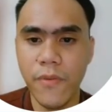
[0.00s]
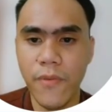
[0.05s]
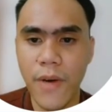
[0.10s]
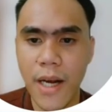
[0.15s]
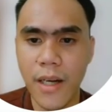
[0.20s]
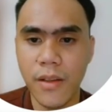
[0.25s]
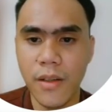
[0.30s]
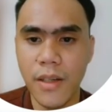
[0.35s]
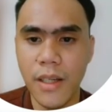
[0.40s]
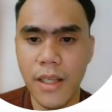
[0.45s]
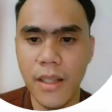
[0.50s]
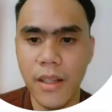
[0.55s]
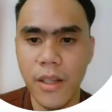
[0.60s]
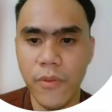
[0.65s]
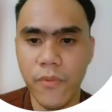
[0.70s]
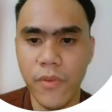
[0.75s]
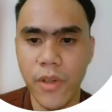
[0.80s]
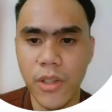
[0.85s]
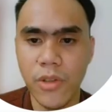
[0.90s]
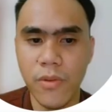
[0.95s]
factor in the
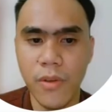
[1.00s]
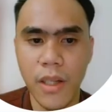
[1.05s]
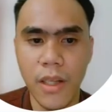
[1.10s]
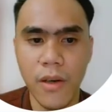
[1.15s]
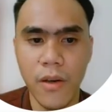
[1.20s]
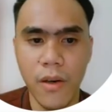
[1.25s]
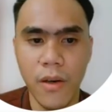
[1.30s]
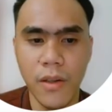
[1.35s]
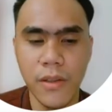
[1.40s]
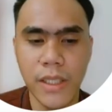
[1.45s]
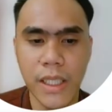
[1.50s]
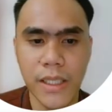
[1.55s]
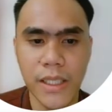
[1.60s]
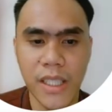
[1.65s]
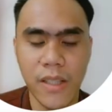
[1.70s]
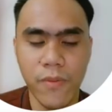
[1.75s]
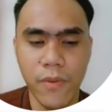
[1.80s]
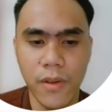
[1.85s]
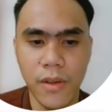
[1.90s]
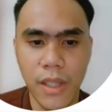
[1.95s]
virtually all
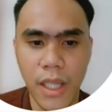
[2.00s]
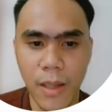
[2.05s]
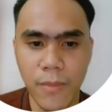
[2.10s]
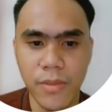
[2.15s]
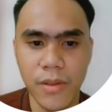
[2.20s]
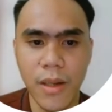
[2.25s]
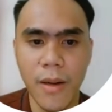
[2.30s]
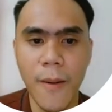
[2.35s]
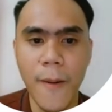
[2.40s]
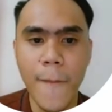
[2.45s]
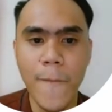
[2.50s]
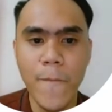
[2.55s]
successful teams.